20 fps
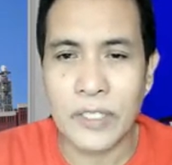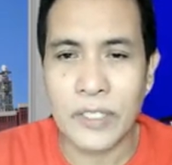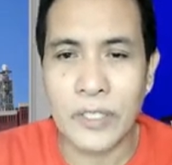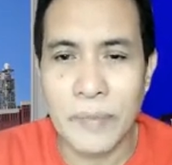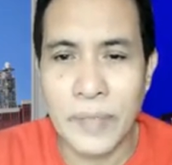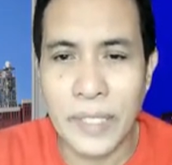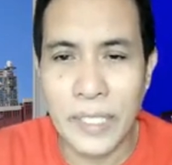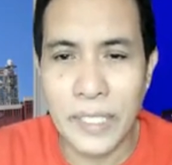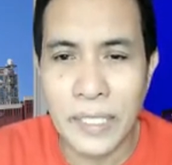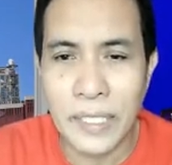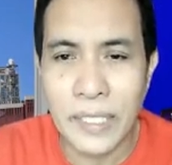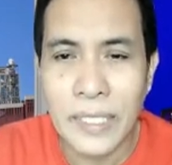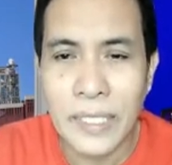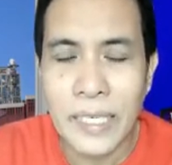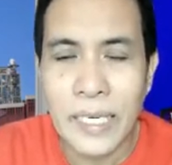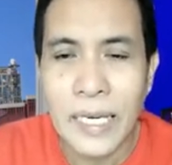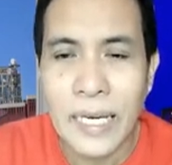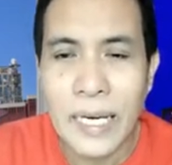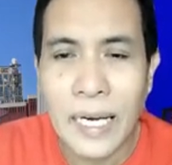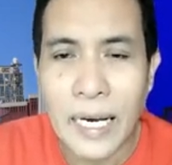So meaning
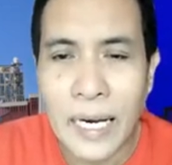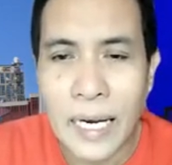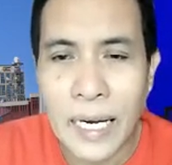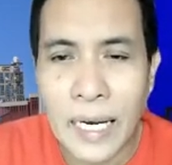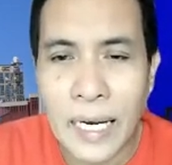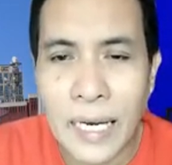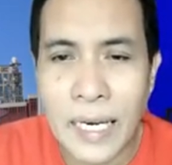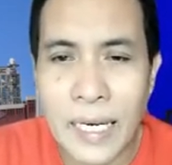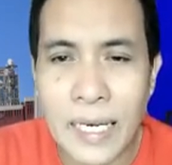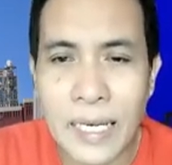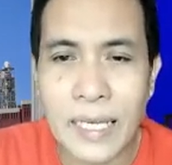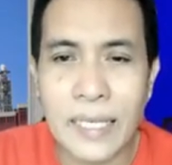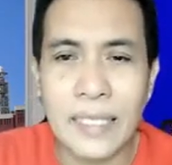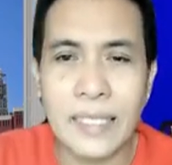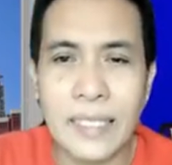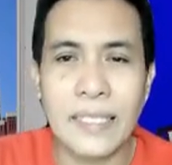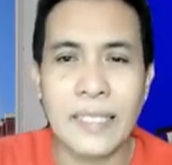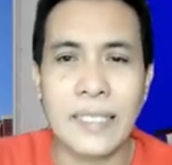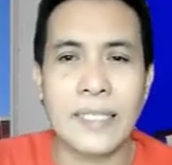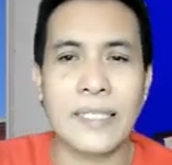
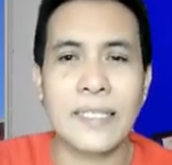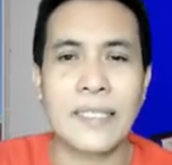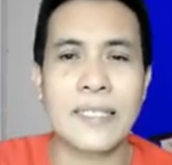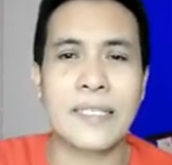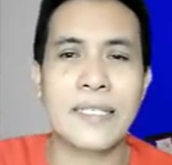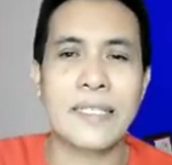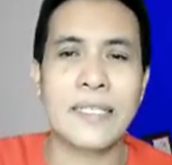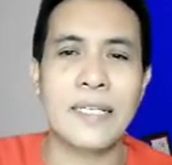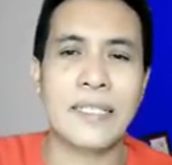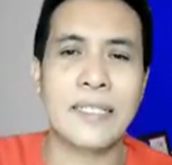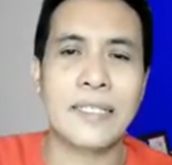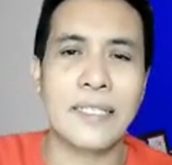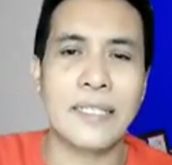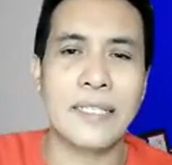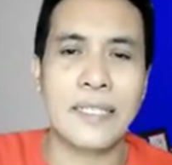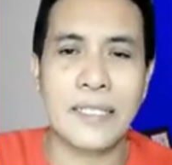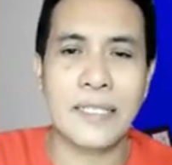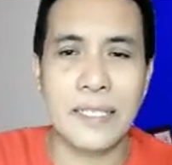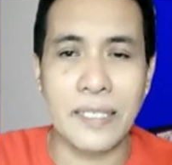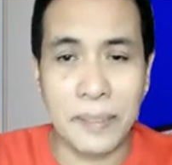6
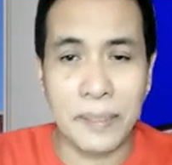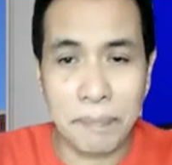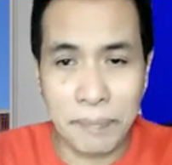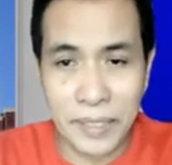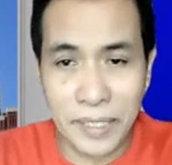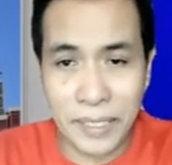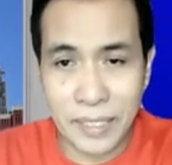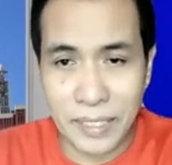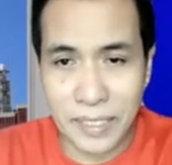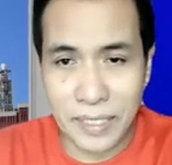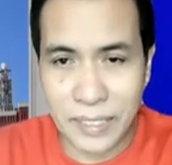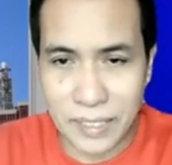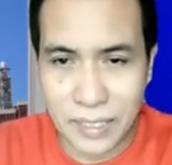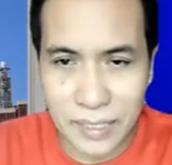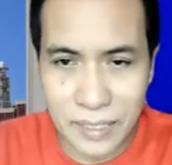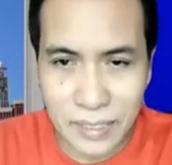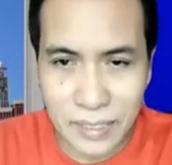is repeating.